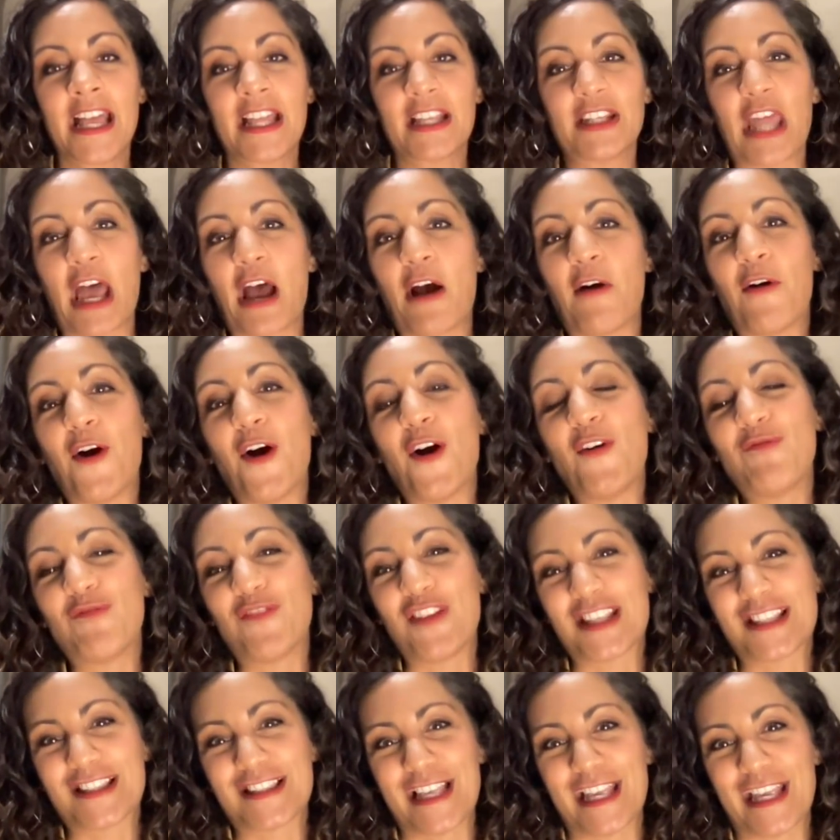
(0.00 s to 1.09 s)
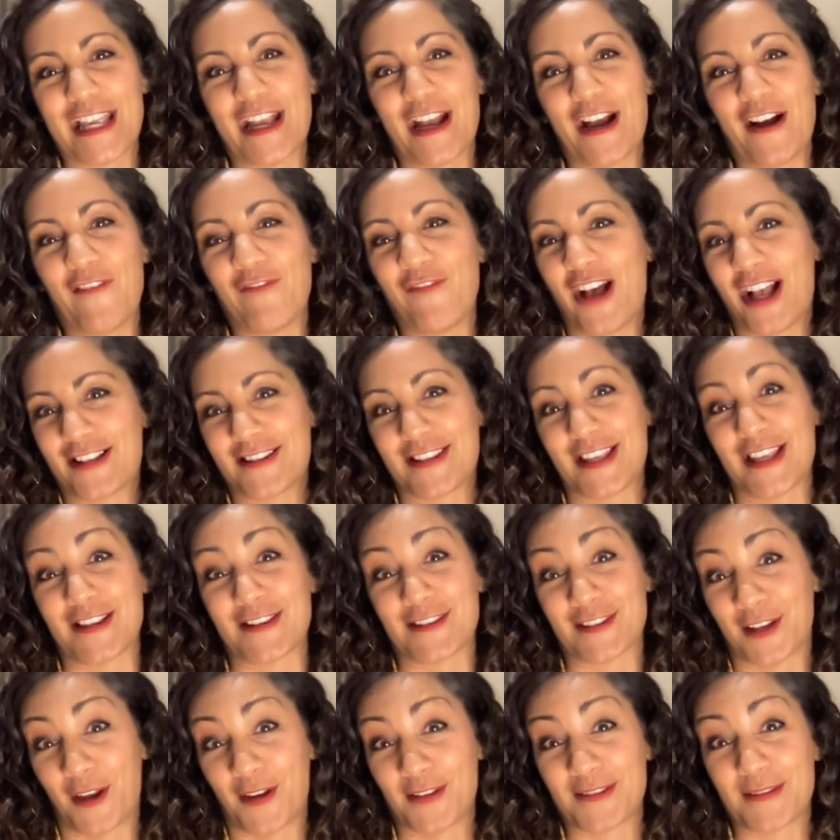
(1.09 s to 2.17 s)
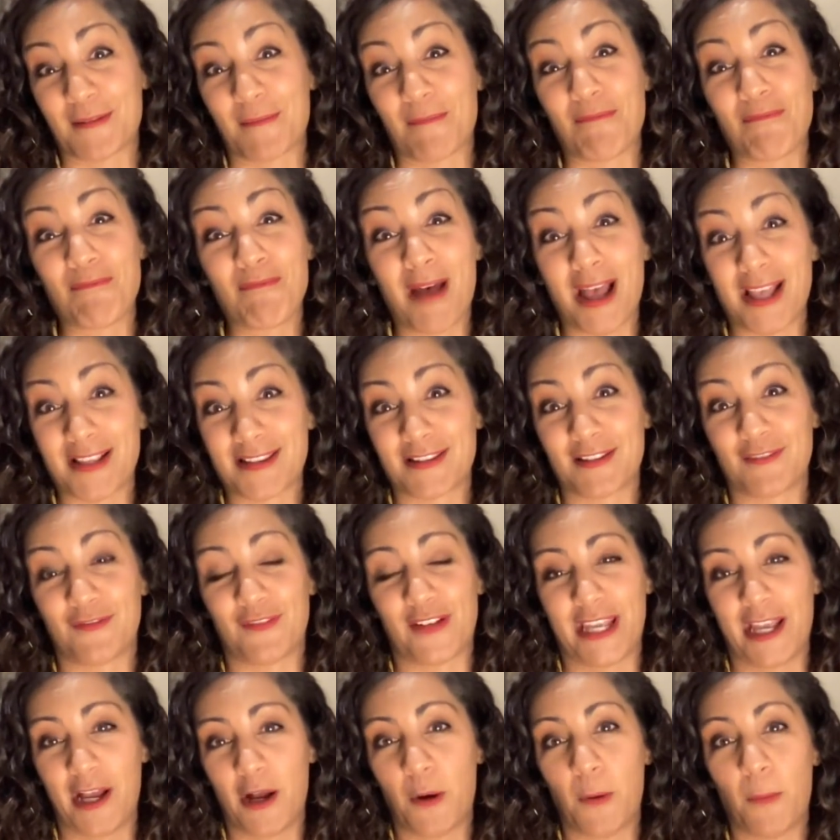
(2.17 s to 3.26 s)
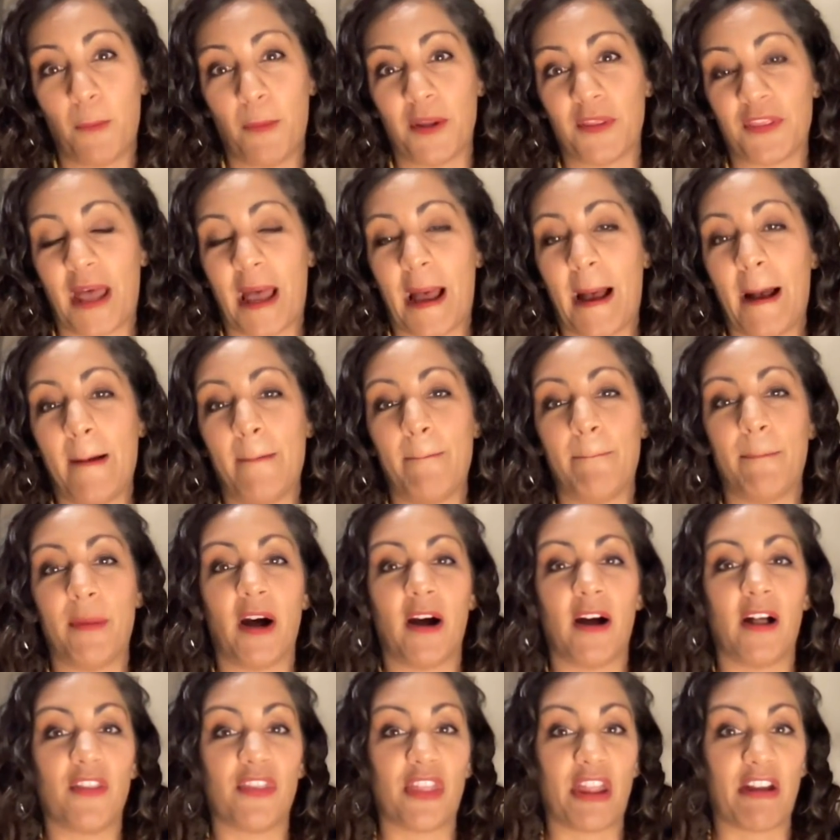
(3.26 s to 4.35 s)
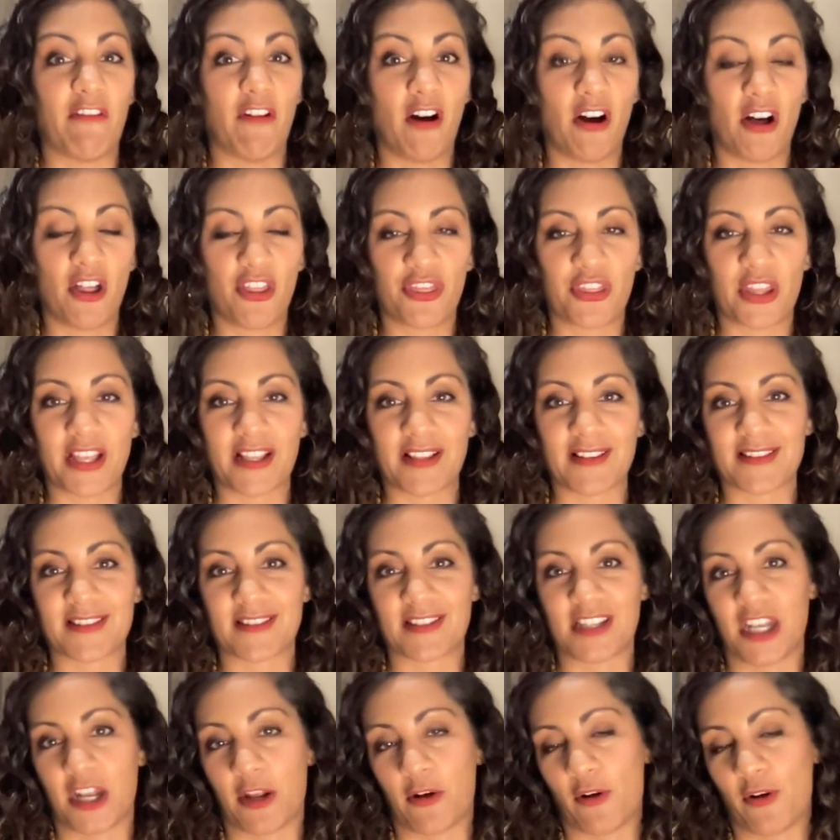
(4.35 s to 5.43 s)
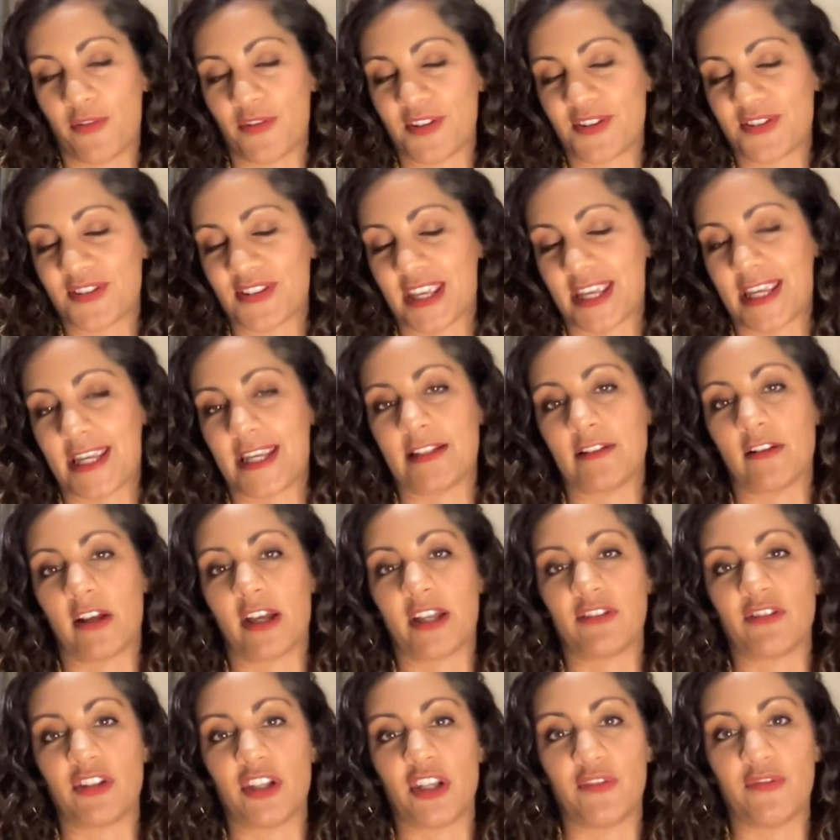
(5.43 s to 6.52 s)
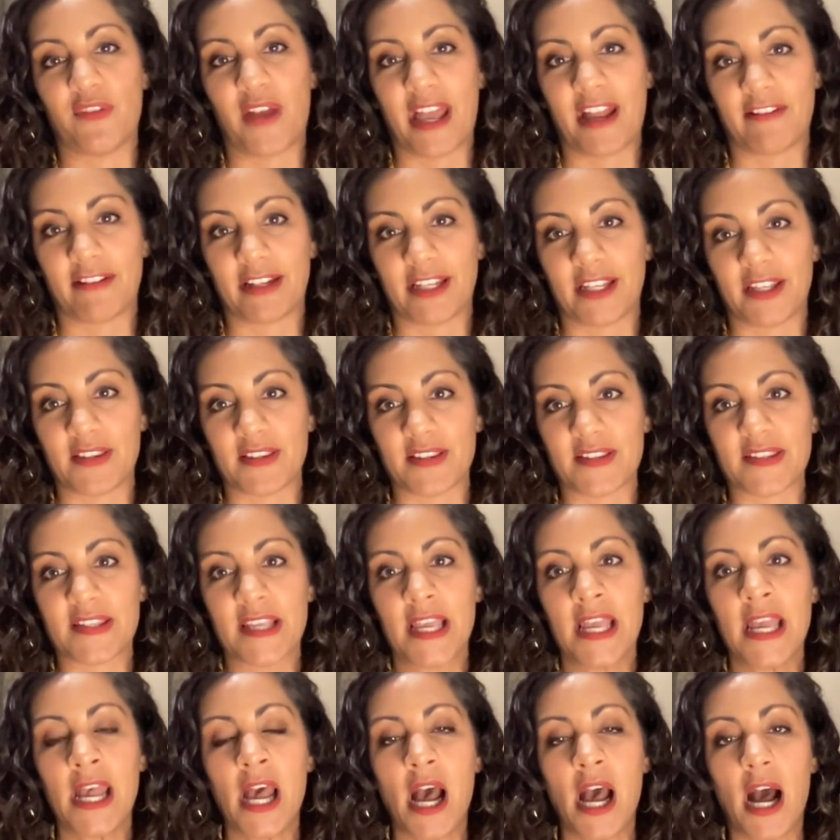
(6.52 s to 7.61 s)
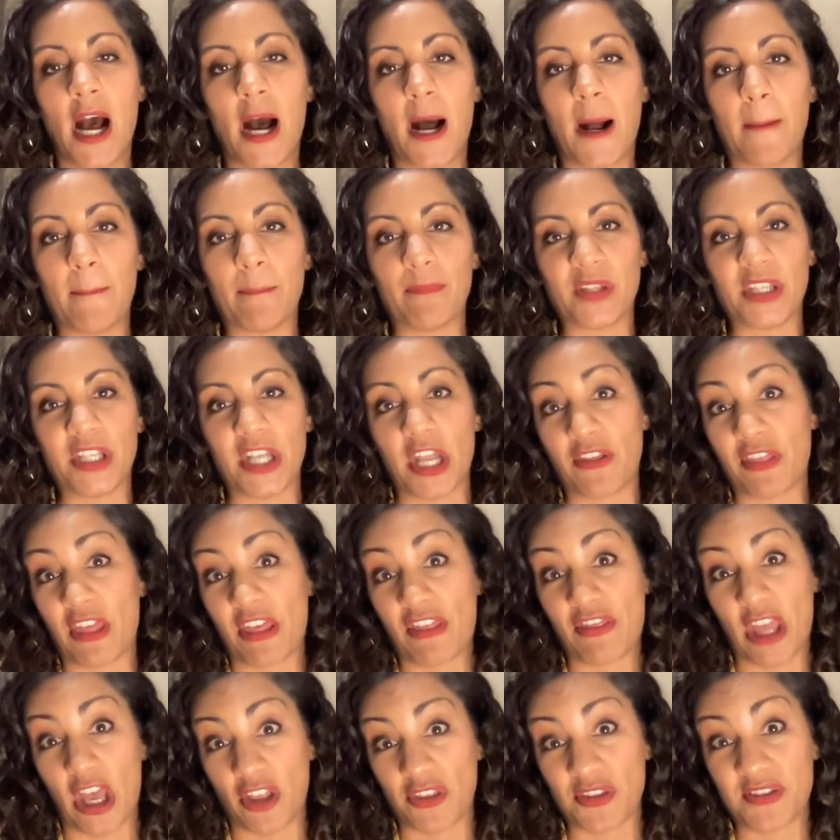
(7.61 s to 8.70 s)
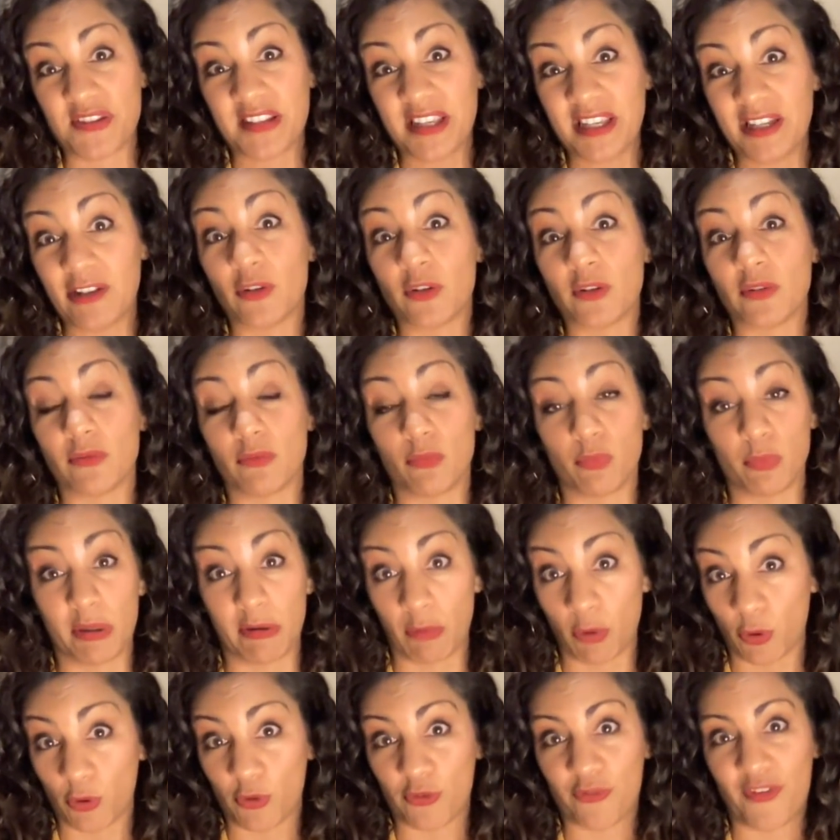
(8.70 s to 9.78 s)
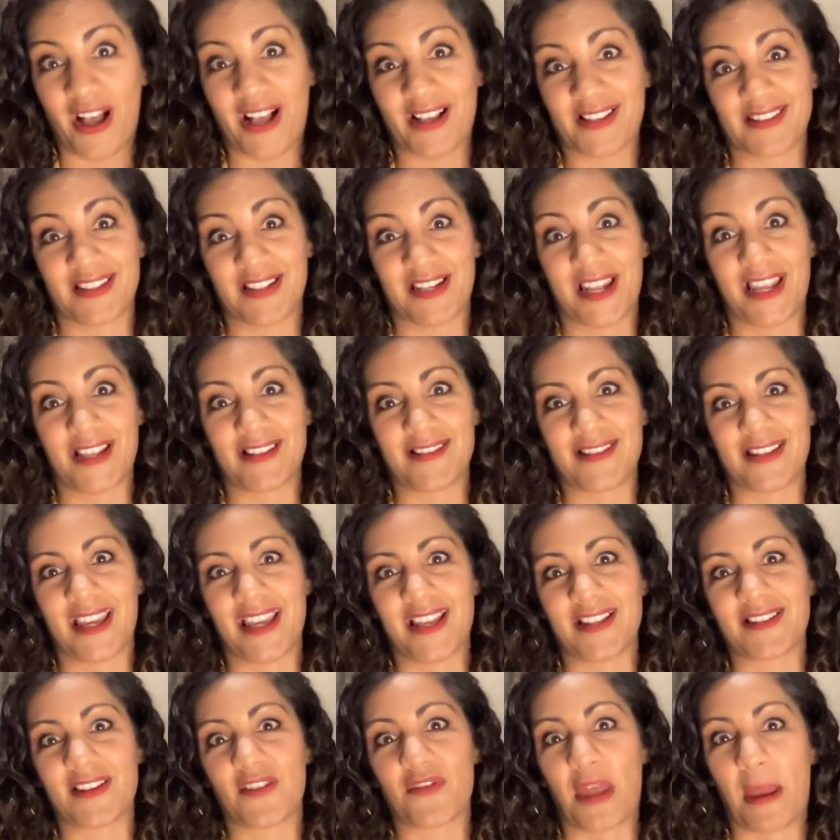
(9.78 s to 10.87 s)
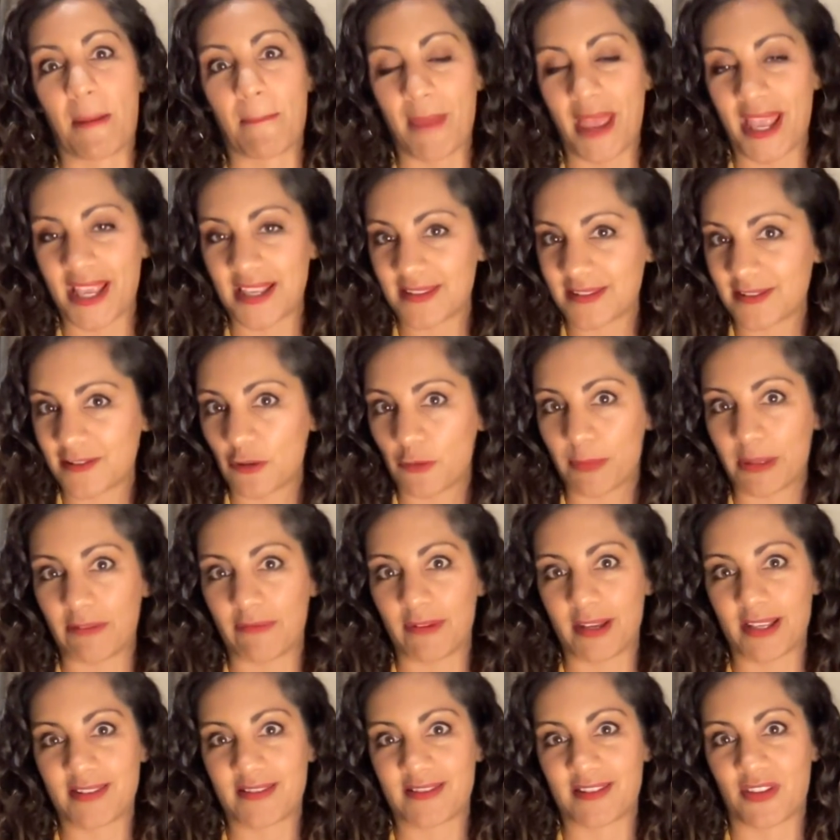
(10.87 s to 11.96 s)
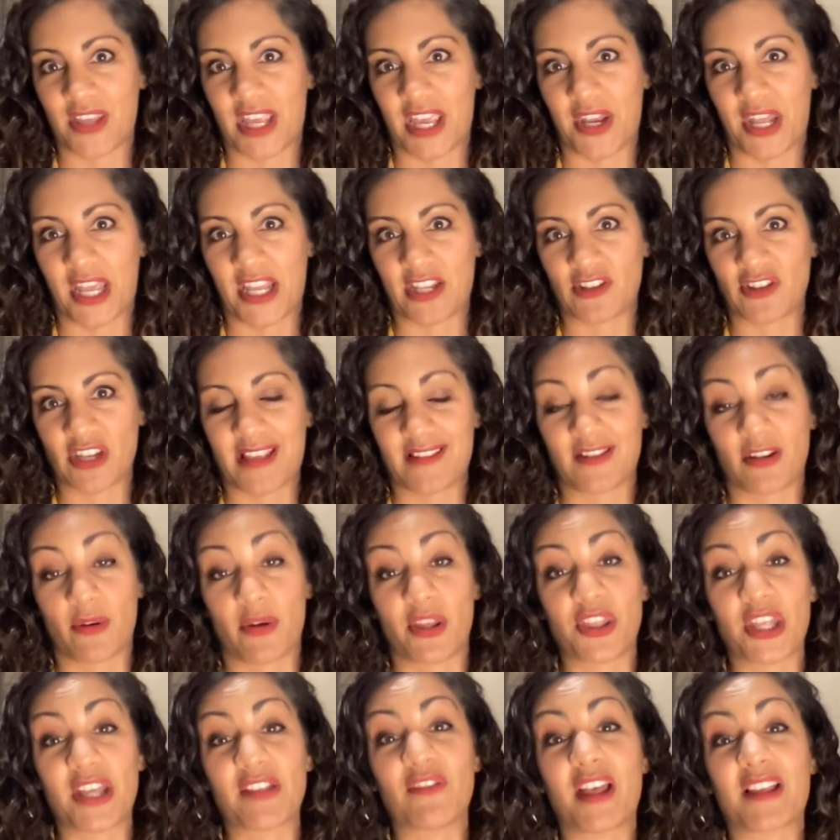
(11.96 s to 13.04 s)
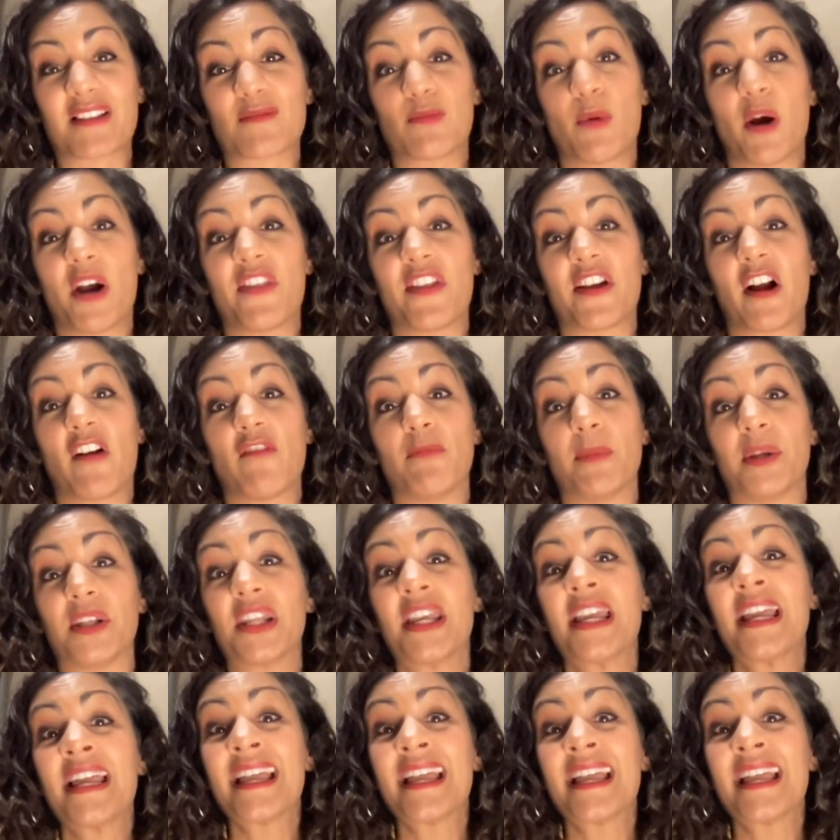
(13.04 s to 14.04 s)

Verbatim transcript: Now, obviously, vaccines are going to massively help with that, but there are things, you know, on the scene, like new variants, you know, that until we're all vaccinated, there may still be risks to the NHS. So I think that's why the government